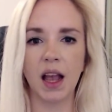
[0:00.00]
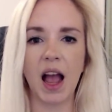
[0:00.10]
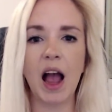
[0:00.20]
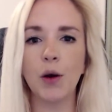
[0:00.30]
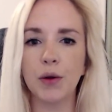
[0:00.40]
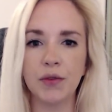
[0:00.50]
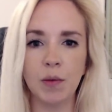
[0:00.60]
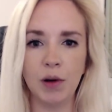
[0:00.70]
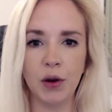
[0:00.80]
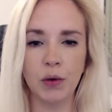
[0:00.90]
Out of the
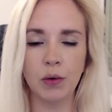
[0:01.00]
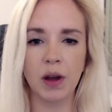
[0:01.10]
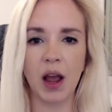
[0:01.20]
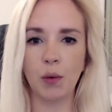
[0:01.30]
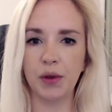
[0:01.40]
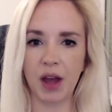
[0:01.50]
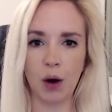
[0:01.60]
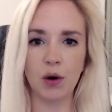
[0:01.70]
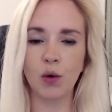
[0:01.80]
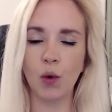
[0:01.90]
blue and
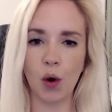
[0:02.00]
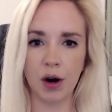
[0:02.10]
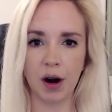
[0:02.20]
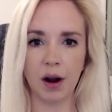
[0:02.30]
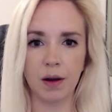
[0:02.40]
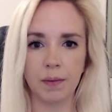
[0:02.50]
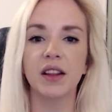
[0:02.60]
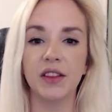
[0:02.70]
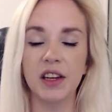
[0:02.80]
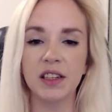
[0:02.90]
without a quarter.
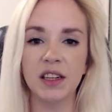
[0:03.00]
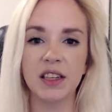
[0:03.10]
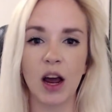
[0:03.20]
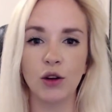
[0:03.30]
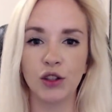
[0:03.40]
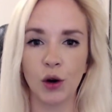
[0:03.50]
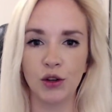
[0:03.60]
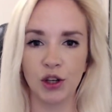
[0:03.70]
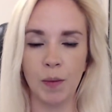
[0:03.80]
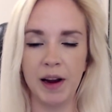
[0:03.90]
This is how
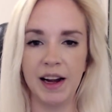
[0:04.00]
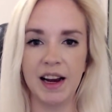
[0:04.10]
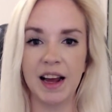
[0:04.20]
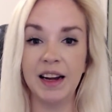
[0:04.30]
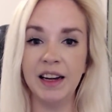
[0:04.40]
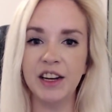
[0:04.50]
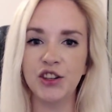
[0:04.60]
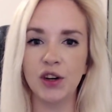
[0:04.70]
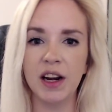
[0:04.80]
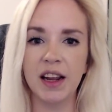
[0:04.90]
social media
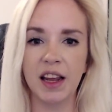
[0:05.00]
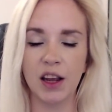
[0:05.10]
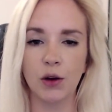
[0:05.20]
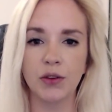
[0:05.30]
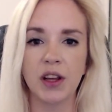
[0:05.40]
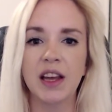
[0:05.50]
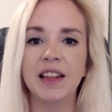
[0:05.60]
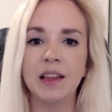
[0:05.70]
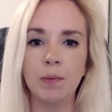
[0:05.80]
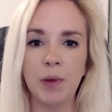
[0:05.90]
literally killed
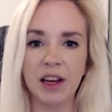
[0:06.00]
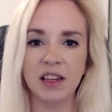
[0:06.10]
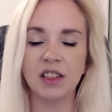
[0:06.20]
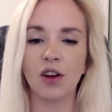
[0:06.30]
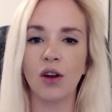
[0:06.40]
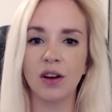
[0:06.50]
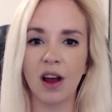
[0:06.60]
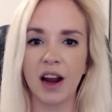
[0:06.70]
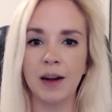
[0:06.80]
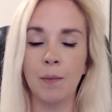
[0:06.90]
the biggest
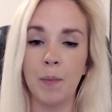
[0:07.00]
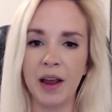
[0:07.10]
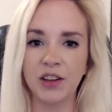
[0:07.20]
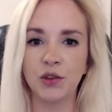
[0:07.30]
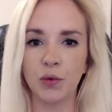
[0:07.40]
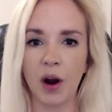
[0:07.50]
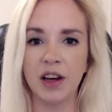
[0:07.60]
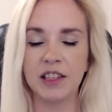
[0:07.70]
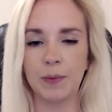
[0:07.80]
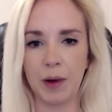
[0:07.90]
online men's
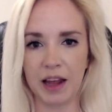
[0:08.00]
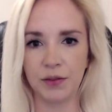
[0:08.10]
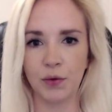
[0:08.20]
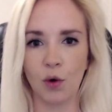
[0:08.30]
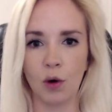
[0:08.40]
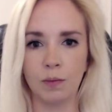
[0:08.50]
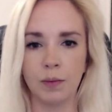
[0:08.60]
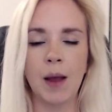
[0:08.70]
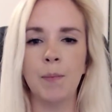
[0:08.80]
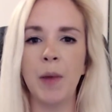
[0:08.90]
rights platform,
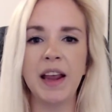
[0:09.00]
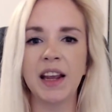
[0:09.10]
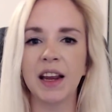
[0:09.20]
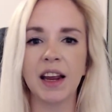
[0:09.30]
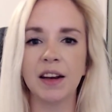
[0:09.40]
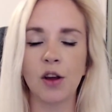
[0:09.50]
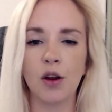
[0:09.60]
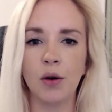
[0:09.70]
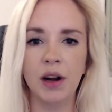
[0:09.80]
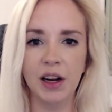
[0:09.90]
making it not
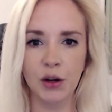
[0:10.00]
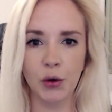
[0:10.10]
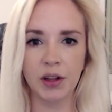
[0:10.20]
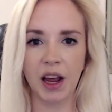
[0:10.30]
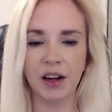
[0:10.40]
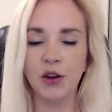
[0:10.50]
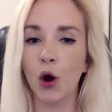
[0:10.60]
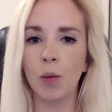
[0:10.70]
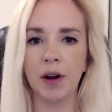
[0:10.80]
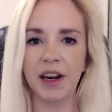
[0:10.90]
only look like
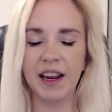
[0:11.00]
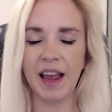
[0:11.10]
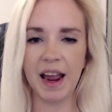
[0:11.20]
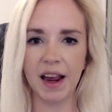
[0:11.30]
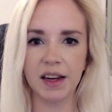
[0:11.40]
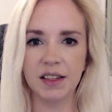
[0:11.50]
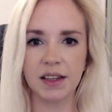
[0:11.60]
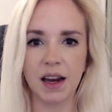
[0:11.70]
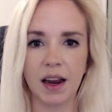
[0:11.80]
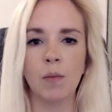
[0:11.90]
nobody cares,
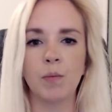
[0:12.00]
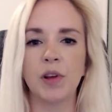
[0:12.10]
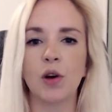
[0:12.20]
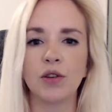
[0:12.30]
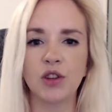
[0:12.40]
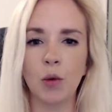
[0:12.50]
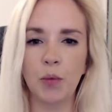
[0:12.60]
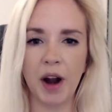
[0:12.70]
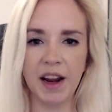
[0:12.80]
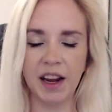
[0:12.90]
but also
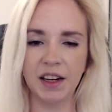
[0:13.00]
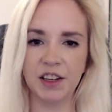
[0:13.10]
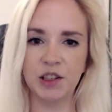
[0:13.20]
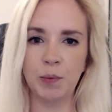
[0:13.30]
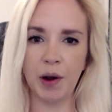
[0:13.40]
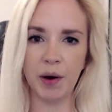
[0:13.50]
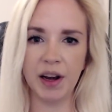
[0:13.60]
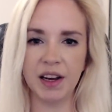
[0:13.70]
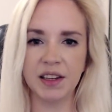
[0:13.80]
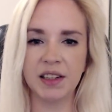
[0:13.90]
breaking the spirit
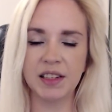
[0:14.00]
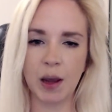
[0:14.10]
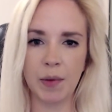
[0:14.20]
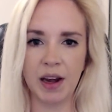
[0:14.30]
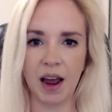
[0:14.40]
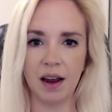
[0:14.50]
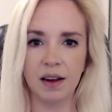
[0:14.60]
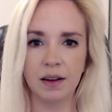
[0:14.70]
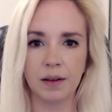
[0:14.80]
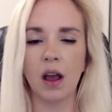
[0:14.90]
and
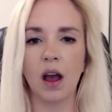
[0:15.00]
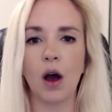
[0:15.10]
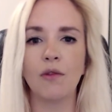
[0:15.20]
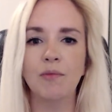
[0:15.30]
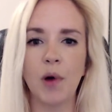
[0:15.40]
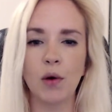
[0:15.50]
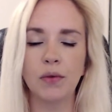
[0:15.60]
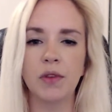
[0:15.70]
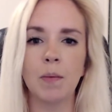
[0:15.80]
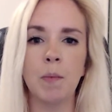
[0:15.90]
stamina of
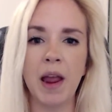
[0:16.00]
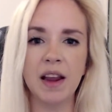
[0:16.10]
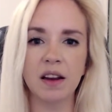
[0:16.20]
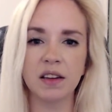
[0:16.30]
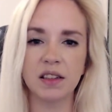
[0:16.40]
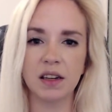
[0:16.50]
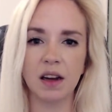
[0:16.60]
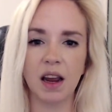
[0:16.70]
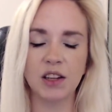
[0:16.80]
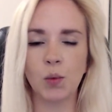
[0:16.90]
both the makers
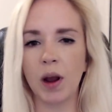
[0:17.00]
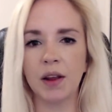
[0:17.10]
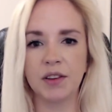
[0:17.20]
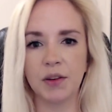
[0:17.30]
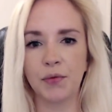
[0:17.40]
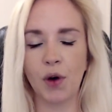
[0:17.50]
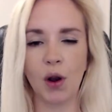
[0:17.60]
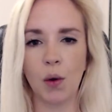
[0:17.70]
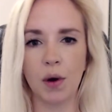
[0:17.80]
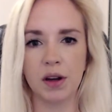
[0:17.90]
as well as the
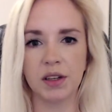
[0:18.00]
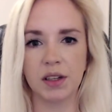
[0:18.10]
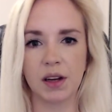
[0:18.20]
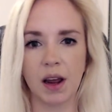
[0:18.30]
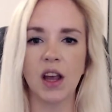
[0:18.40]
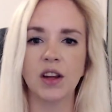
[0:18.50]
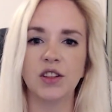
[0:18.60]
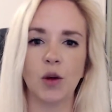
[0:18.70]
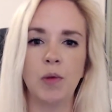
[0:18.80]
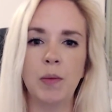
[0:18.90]
followers,
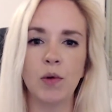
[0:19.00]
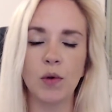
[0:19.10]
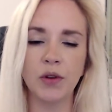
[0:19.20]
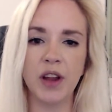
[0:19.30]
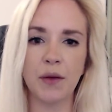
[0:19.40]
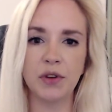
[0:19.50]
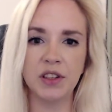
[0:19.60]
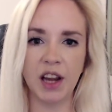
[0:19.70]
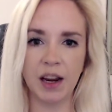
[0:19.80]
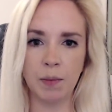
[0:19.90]
so people will never
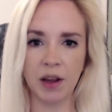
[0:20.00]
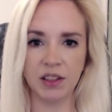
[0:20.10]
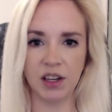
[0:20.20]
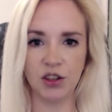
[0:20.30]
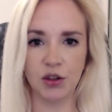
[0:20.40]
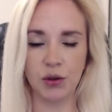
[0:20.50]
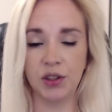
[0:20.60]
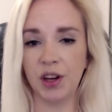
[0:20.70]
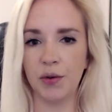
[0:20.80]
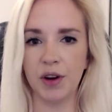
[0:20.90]
take men's issues
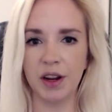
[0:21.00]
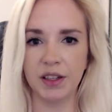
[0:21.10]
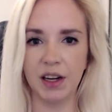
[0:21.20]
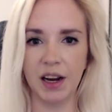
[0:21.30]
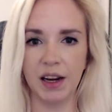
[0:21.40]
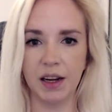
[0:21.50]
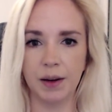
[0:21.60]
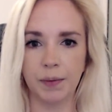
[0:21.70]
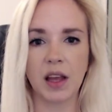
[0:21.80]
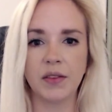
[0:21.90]
seriously.
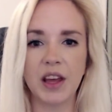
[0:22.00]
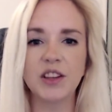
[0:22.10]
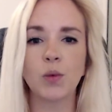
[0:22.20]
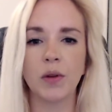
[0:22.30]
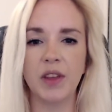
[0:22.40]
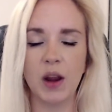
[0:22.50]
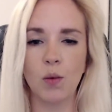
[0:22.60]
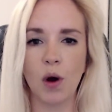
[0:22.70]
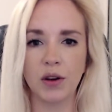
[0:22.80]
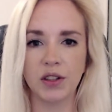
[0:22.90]
That's what they
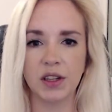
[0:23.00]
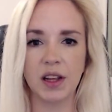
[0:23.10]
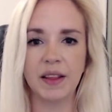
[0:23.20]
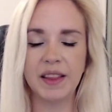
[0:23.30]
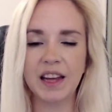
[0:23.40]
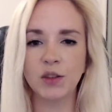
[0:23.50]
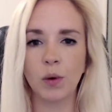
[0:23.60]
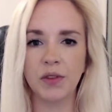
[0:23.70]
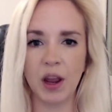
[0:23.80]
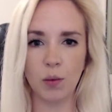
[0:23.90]
want, that's
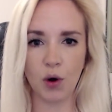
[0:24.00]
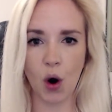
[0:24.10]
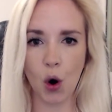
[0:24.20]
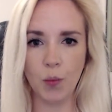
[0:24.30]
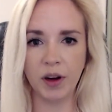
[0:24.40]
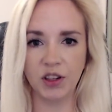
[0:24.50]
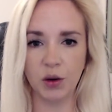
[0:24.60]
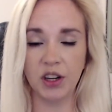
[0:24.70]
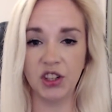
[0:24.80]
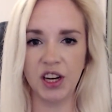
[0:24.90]
what they were hoping to
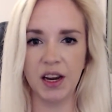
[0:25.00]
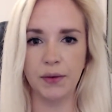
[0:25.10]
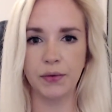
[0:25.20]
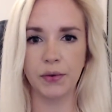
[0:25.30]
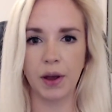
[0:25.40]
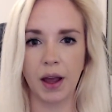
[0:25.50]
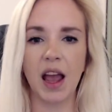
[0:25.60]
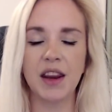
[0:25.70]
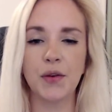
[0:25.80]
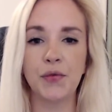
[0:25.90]
achieve,
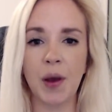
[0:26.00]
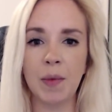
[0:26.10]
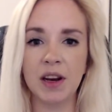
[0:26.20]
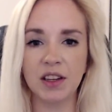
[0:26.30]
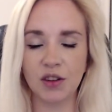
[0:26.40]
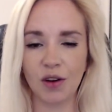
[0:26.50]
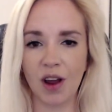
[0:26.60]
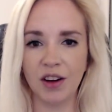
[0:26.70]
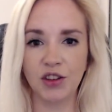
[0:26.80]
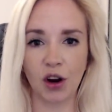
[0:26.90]
and the feminist
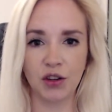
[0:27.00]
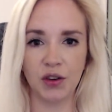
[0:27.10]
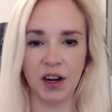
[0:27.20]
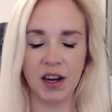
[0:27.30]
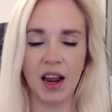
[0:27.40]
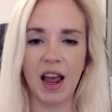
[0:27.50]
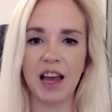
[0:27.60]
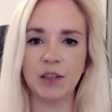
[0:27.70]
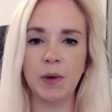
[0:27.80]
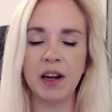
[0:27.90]
online doctrine has been